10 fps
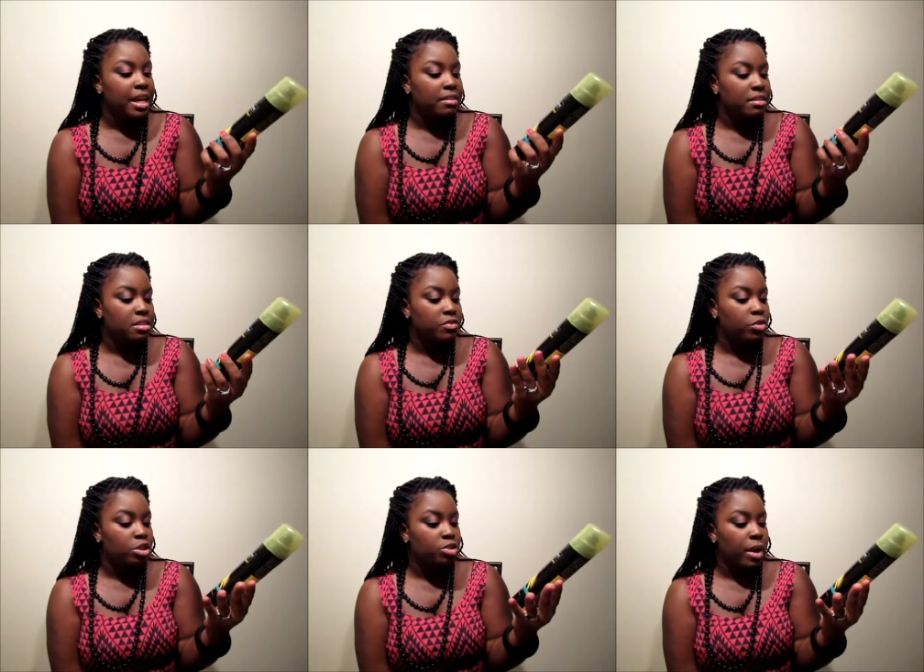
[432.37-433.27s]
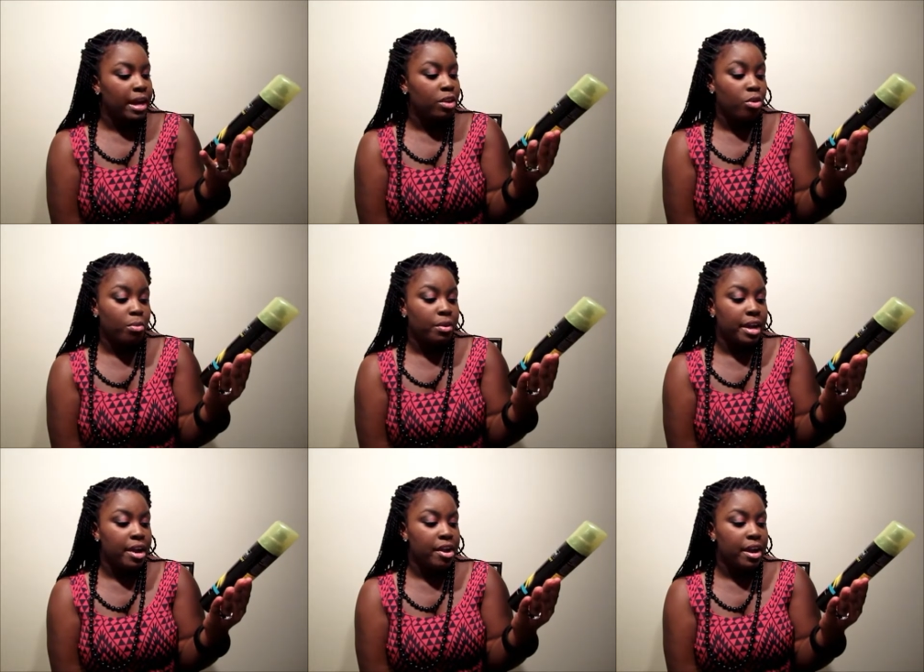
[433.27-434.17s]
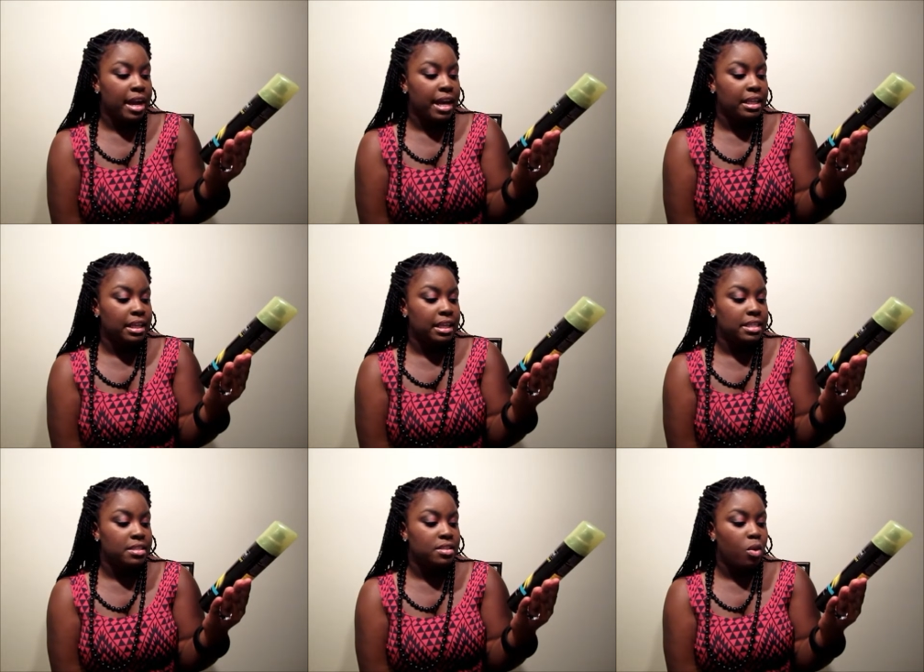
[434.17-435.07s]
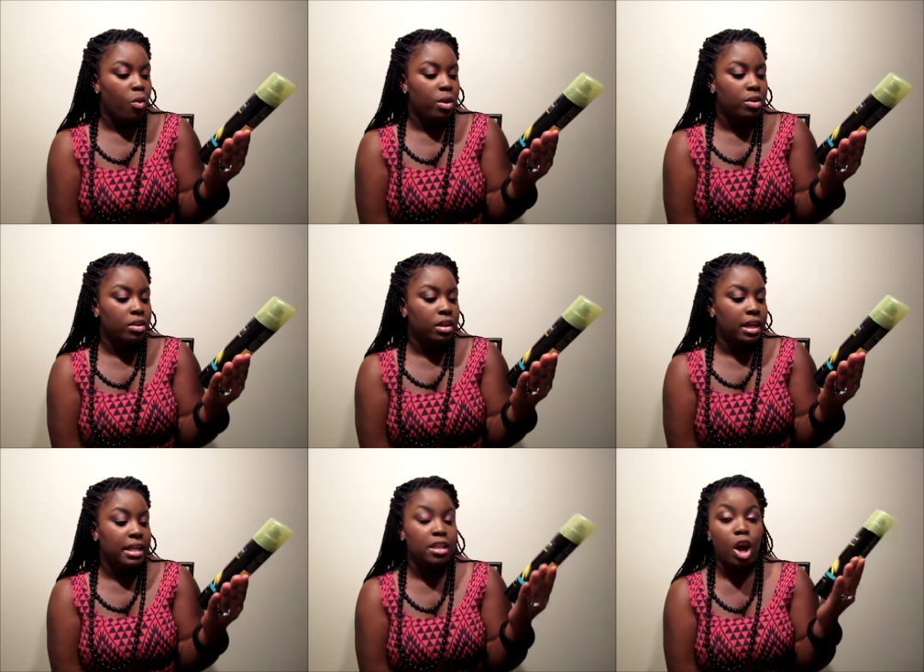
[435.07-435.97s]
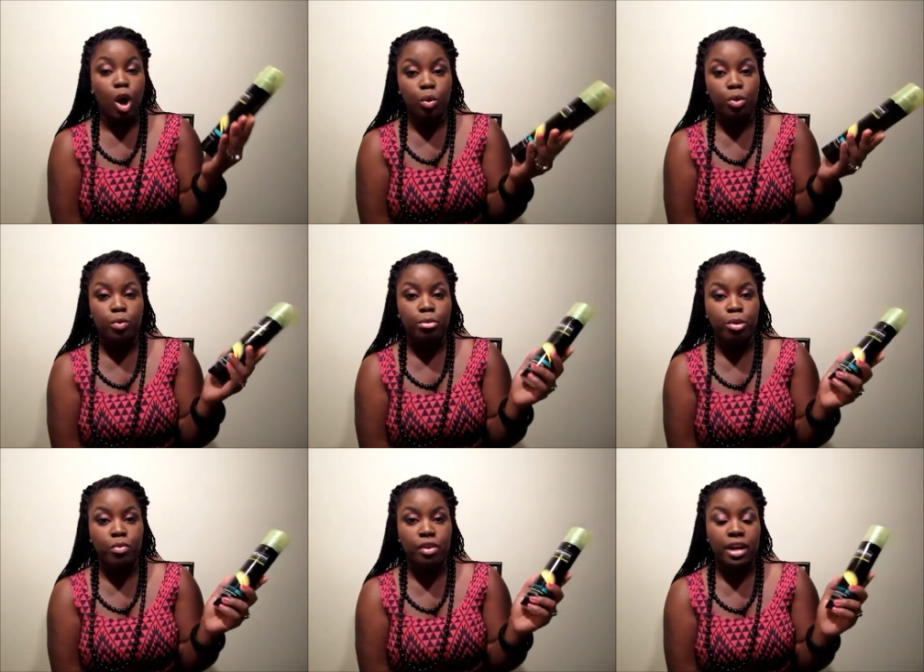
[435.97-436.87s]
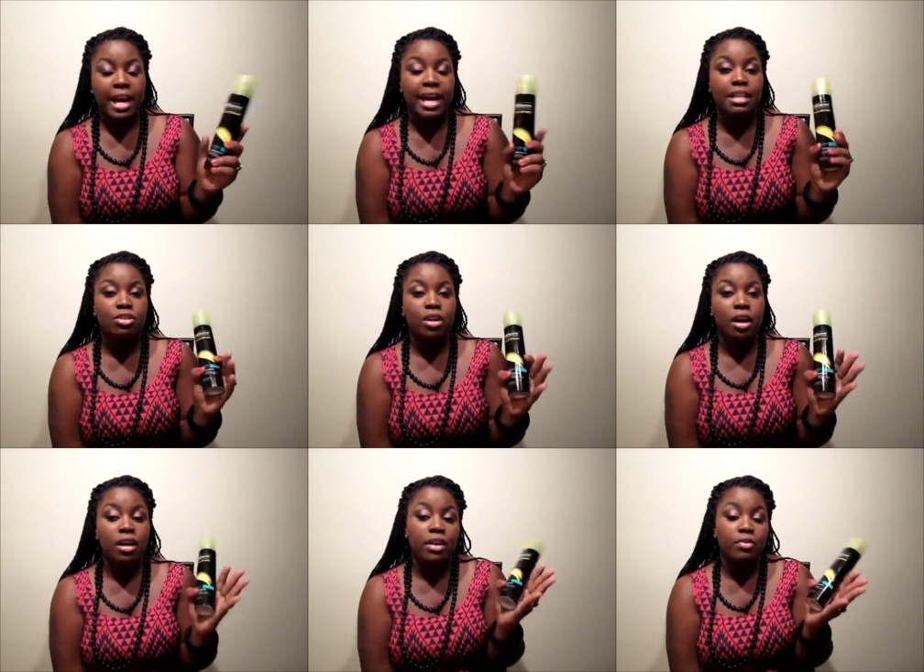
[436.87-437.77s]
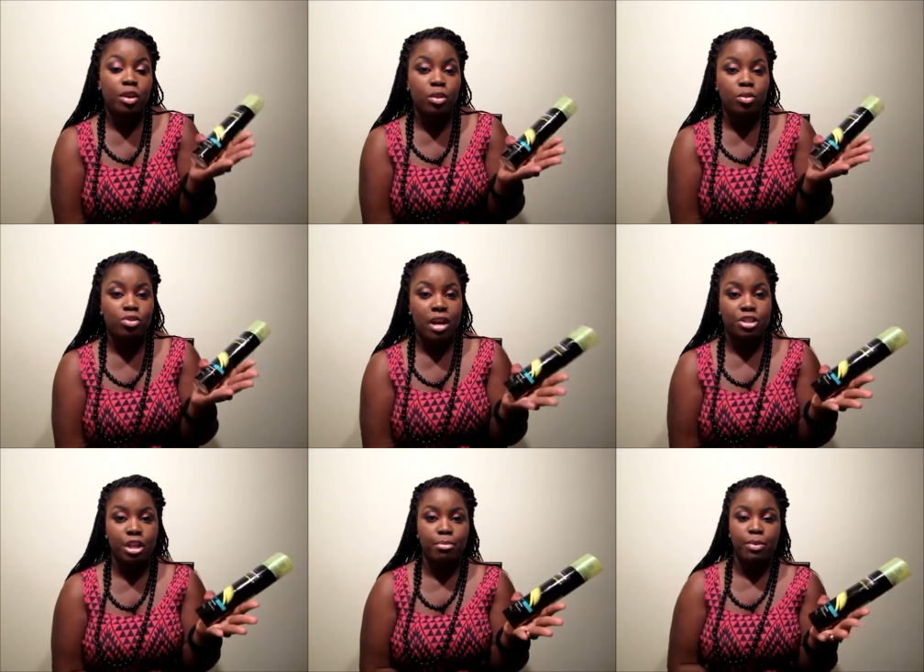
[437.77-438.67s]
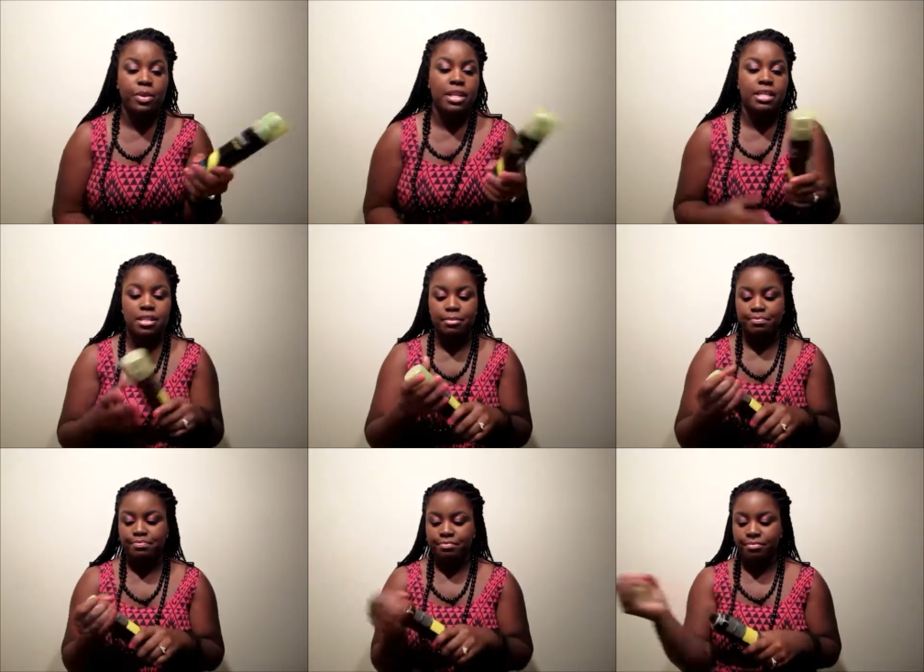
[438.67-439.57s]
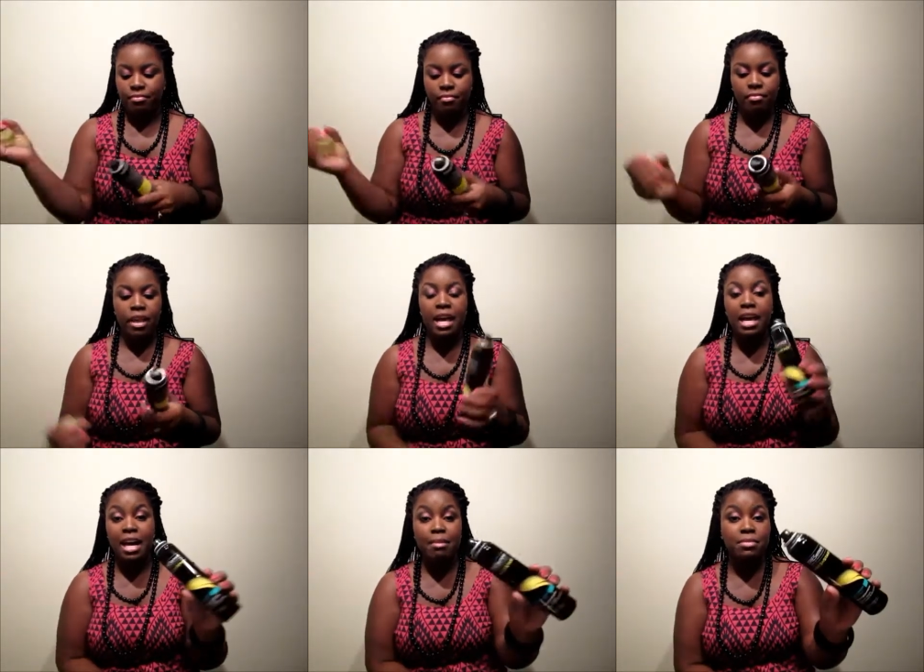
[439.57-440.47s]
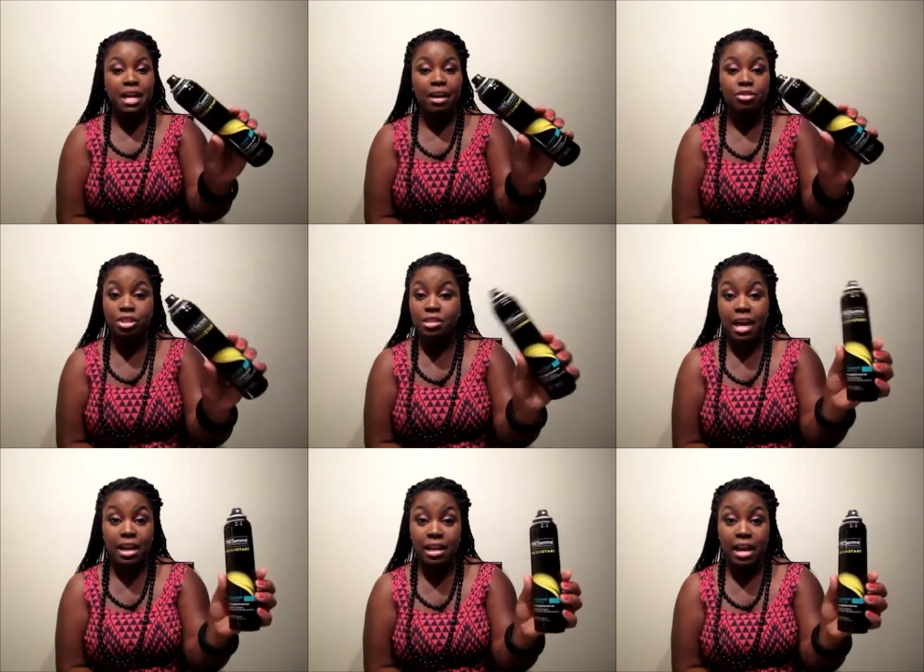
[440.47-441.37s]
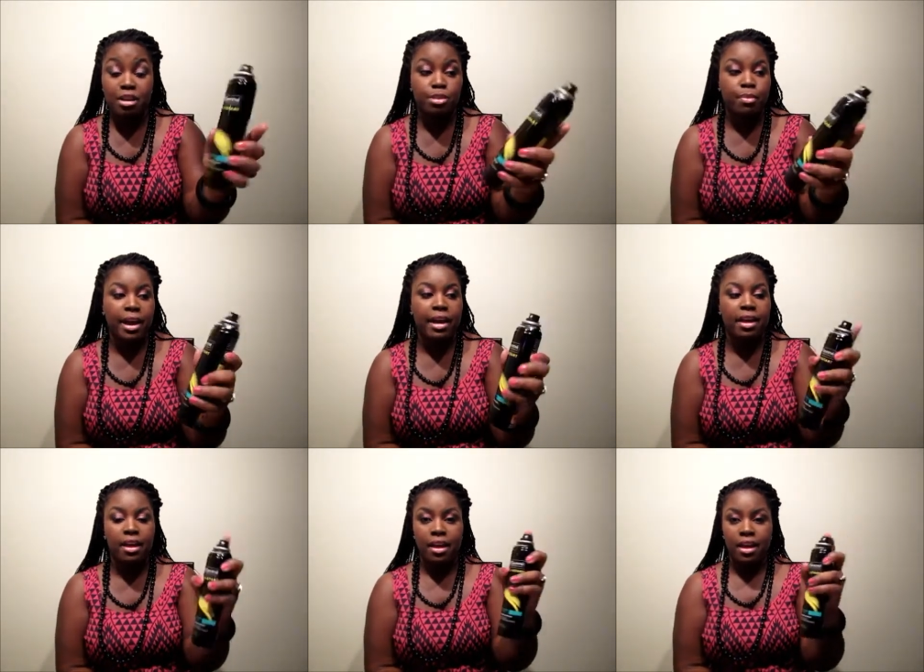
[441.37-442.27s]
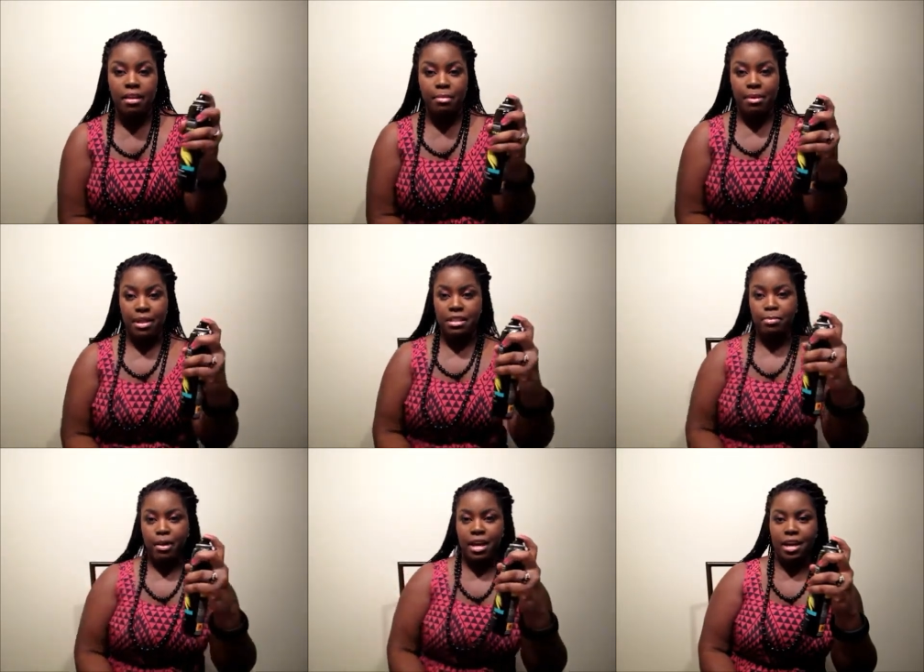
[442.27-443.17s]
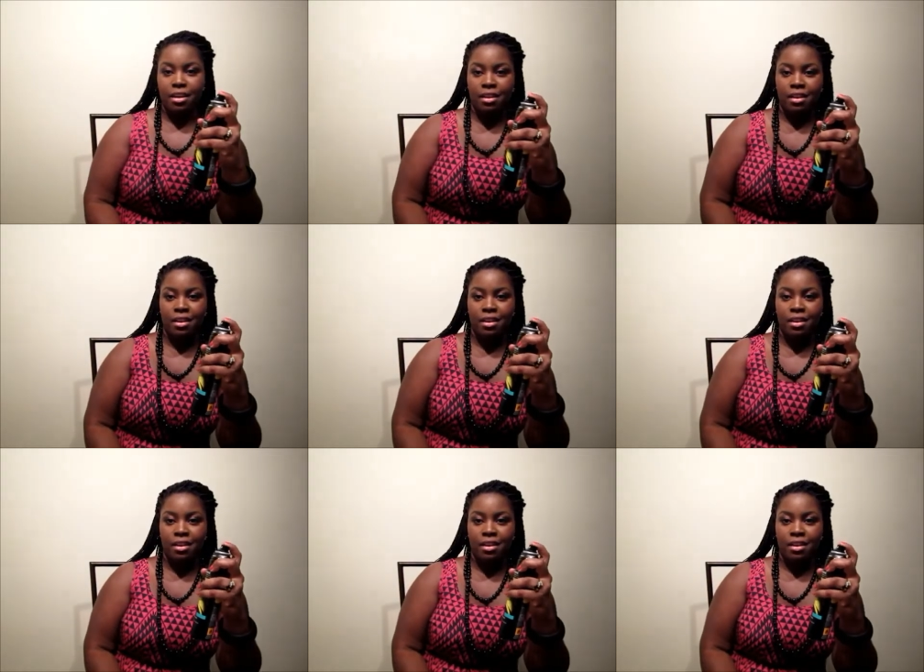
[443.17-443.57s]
This is for straight and normal hair, and it's oil and odor remover. And if you don't know what dry shampoo is, it comes out just like hairspray. Maybe I can spray it.